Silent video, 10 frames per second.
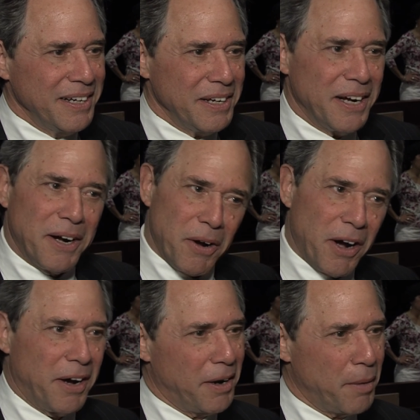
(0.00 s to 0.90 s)

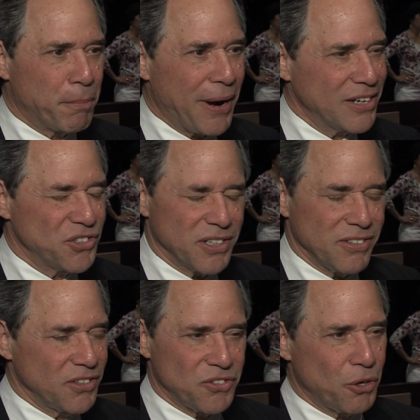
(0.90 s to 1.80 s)
A project
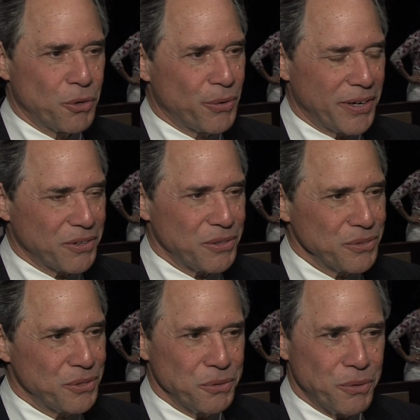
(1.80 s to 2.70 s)
that's so critical
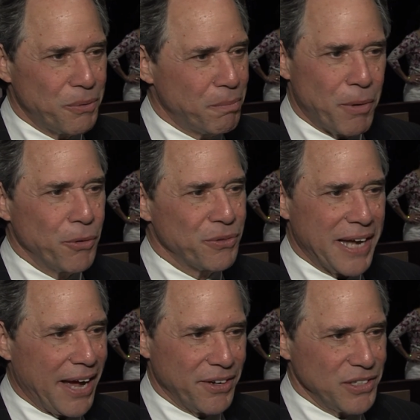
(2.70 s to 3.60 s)
to both
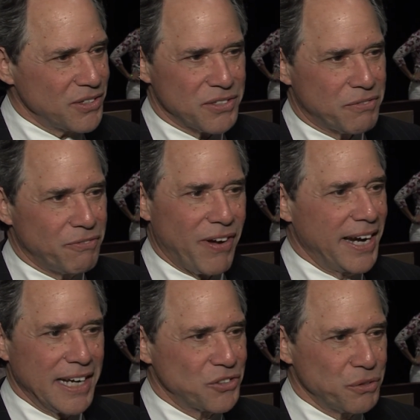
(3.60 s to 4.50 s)
counties'
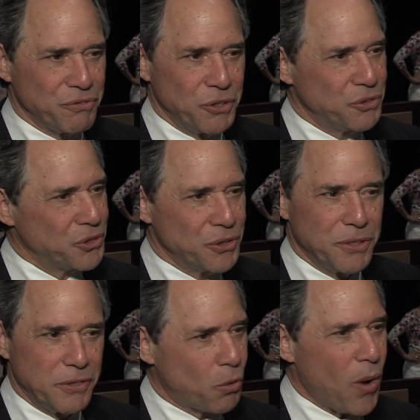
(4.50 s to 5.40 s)
financial
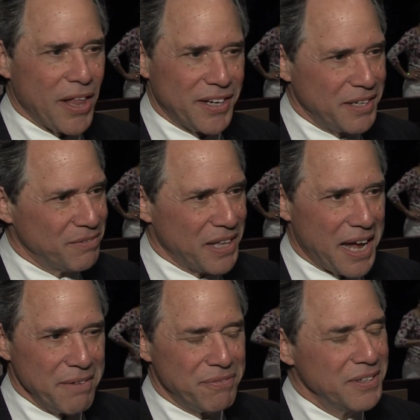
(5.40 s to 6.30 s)
future, the quality of
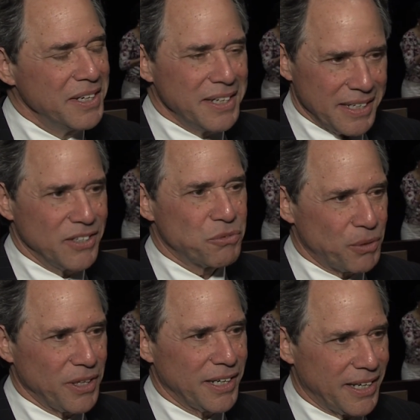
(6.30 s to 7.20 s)
life, is
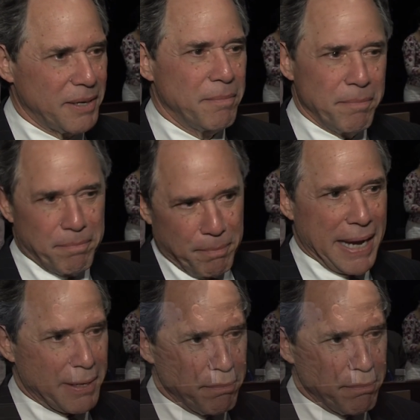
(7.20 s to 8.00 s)
really going to make a